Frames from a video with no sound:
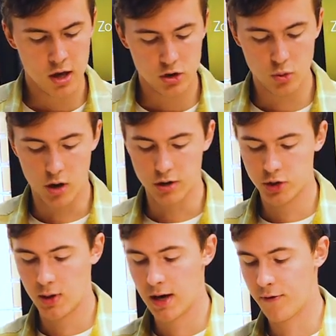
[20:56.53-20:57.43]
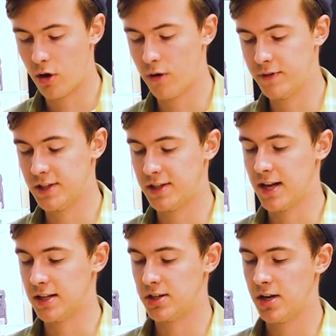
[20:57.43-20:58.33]
You also have all these
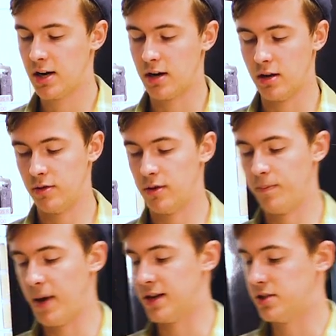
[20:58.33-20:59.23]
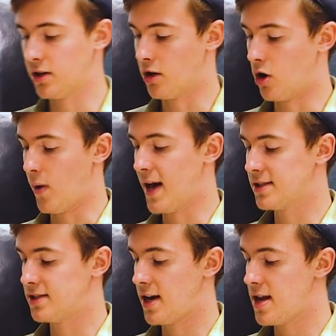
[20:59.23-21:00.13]
settings here, the basic
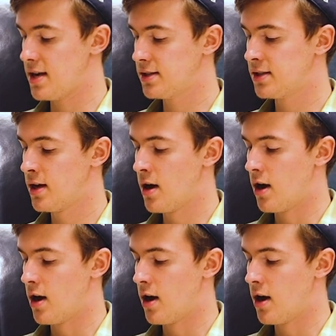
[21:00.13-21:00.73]
OS settings.